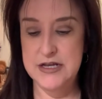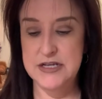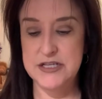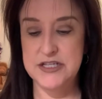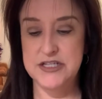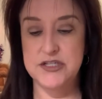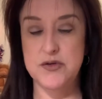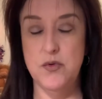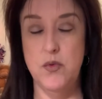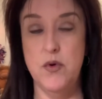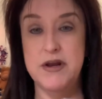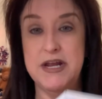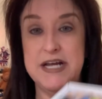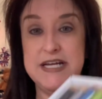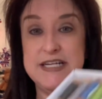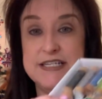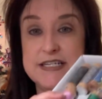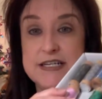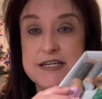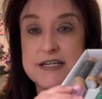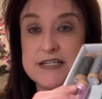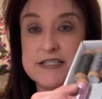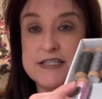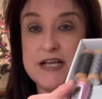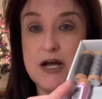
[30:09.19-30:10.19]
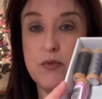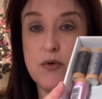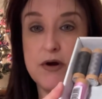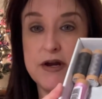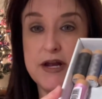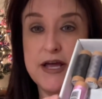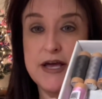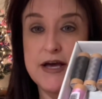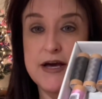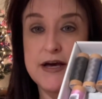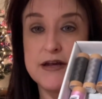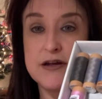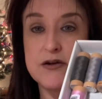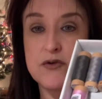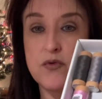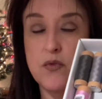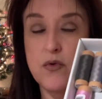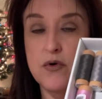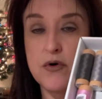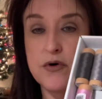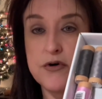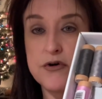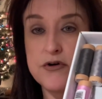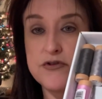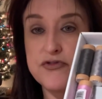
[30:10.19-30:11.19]
So what I did is I went ahead and
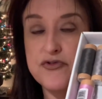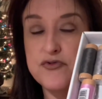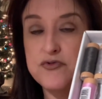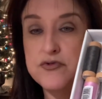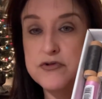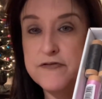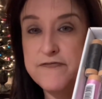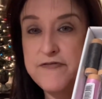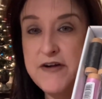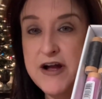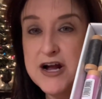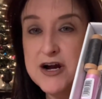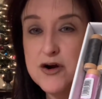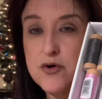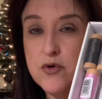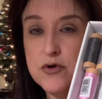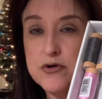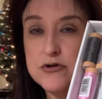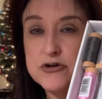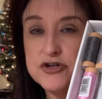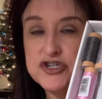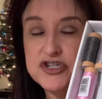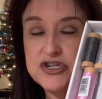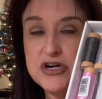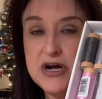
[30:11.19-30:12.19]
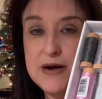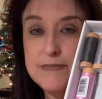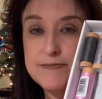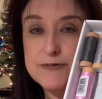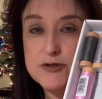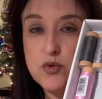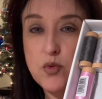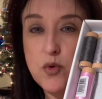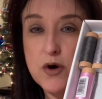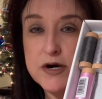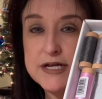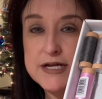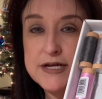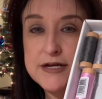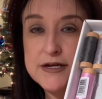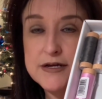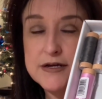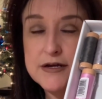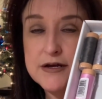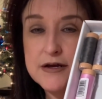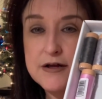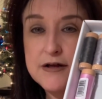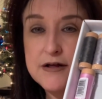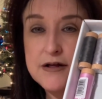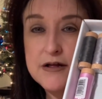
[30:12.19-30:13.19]
ordered through the Fat Quarter Shop
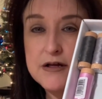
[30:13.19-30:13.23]
20